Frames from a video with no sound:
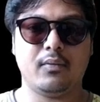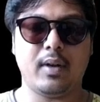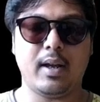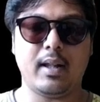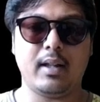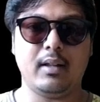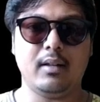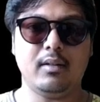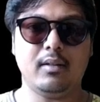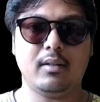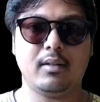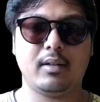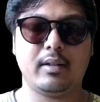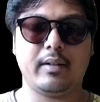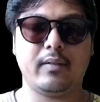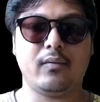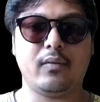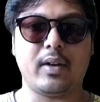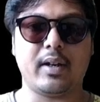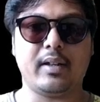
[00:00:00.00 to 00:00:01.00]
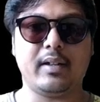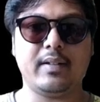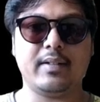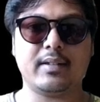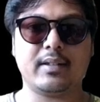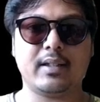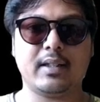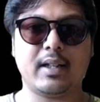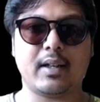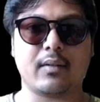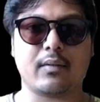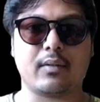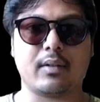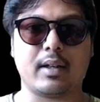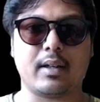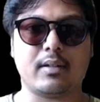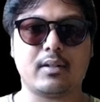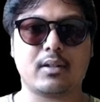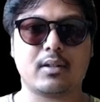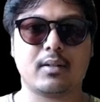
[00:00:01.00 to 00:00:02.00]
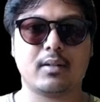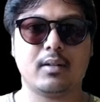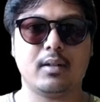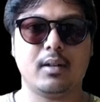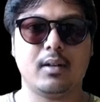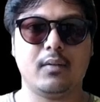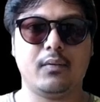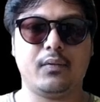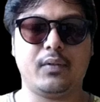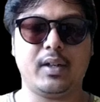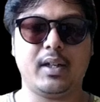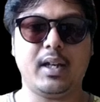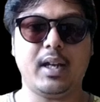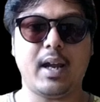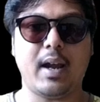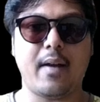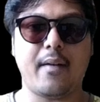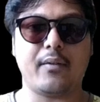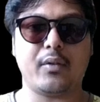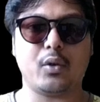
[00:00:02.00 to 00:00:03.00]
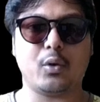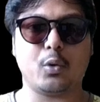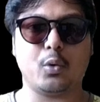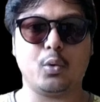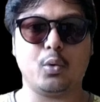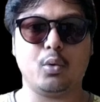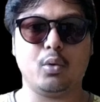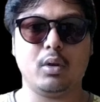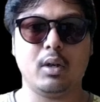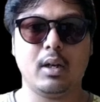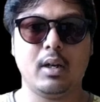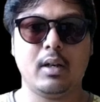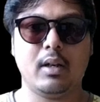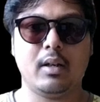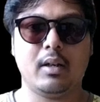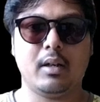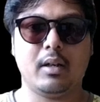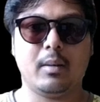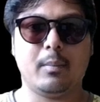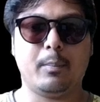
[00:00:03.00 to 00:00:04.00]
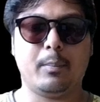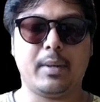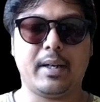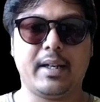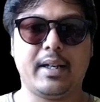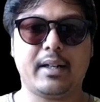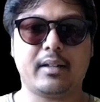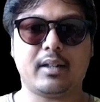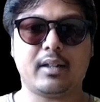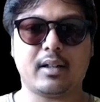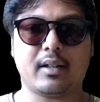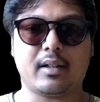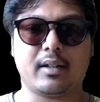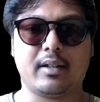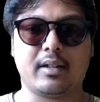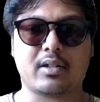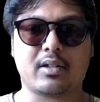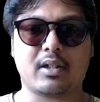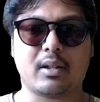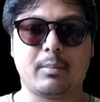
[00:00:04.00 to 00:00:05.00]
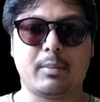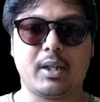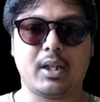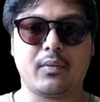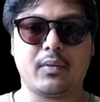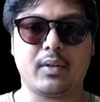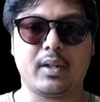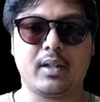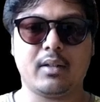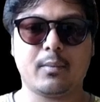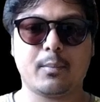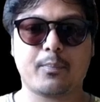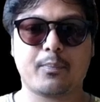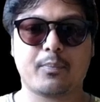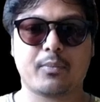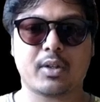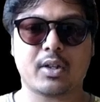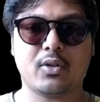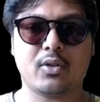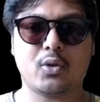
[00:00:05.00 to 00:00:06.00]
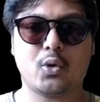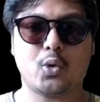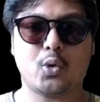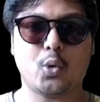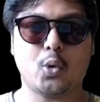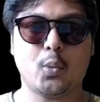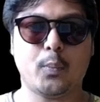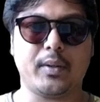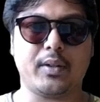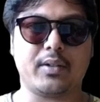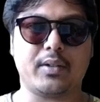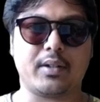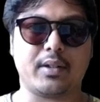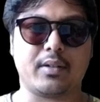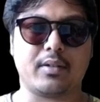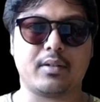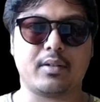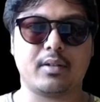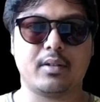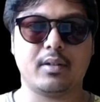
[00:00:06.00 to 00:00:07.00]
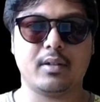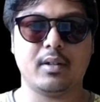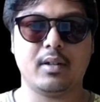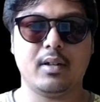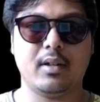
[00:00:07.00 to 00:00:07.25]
Well, in very easy language, we have to break the connection between two pieces.